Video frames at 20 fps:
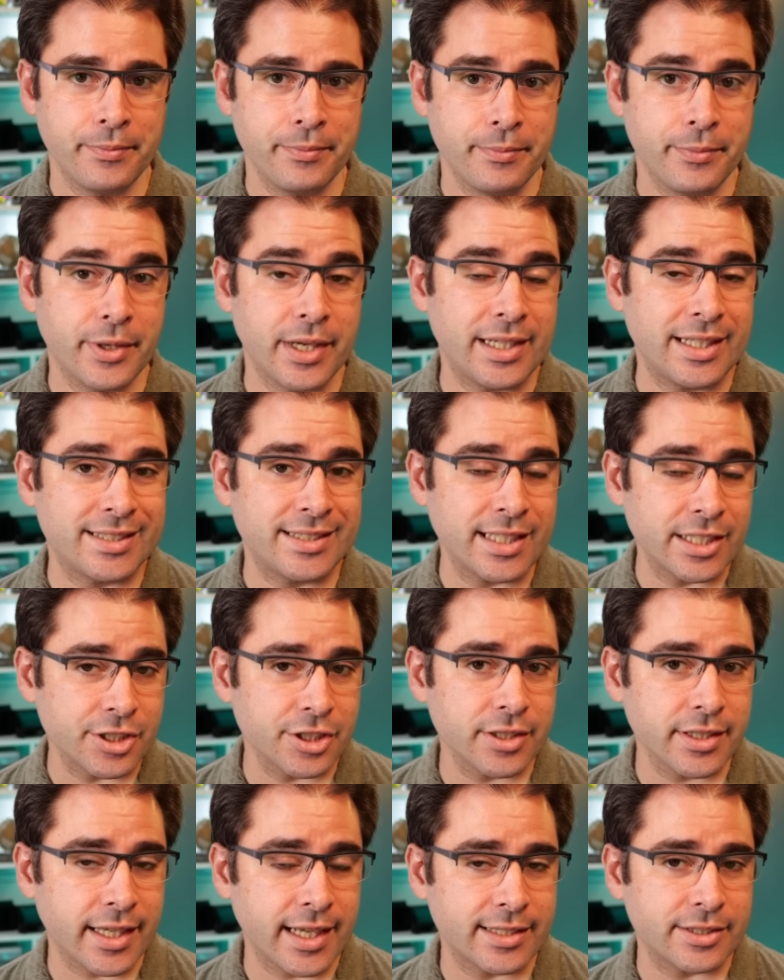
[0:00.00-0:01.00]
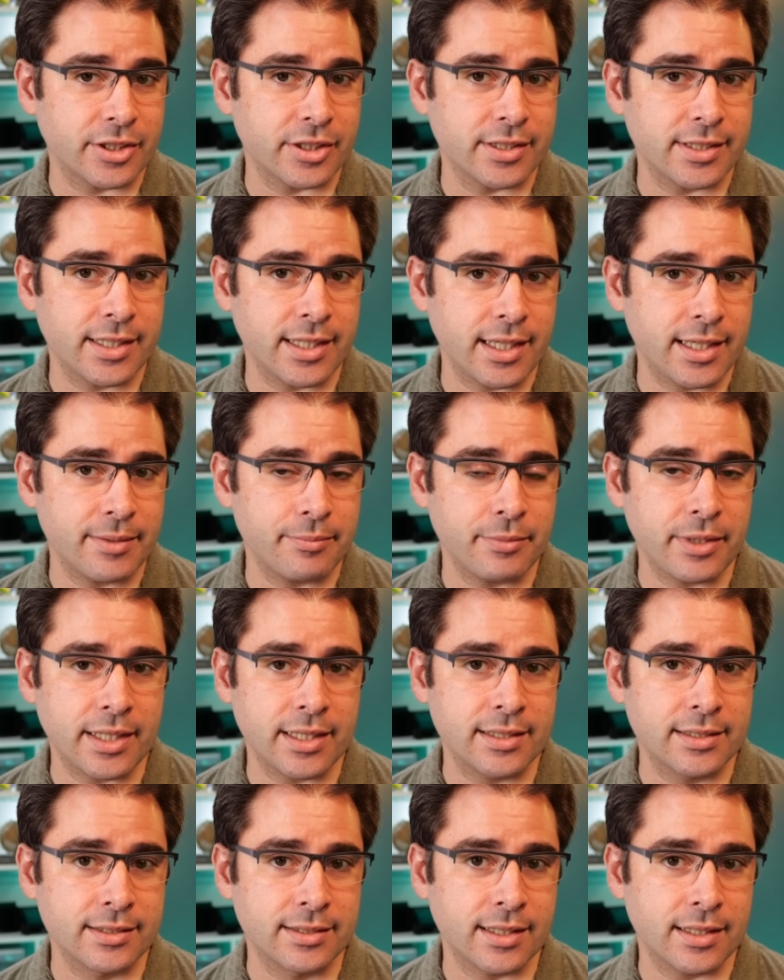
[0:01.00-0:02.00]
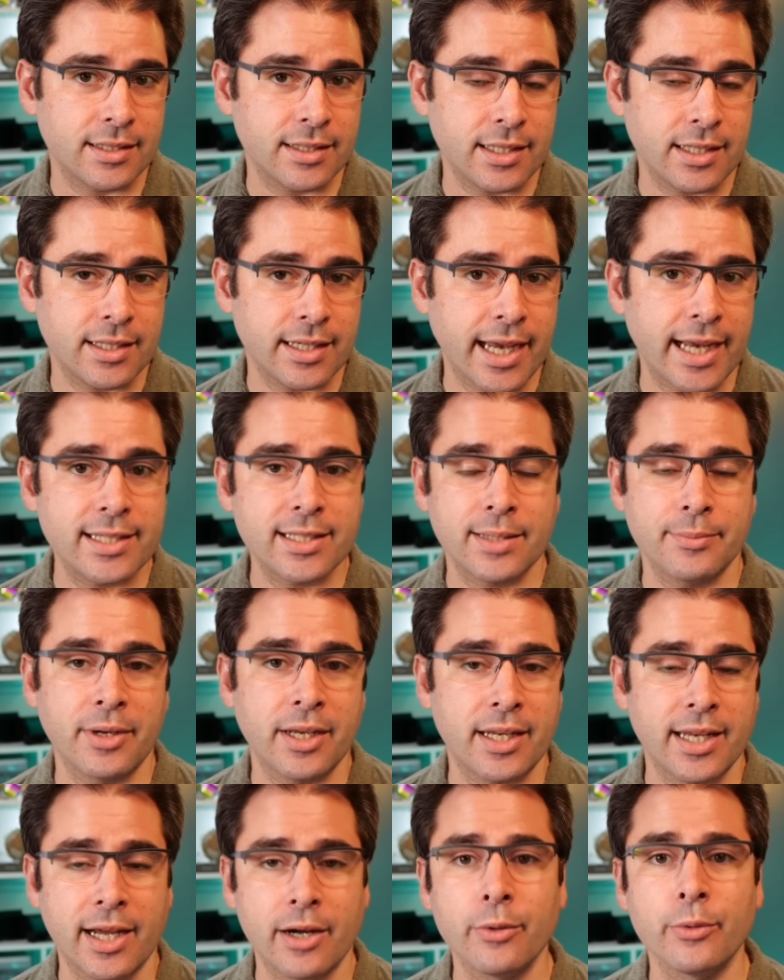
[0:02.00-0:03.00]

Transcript: But essentially SRT means that the ATEM can now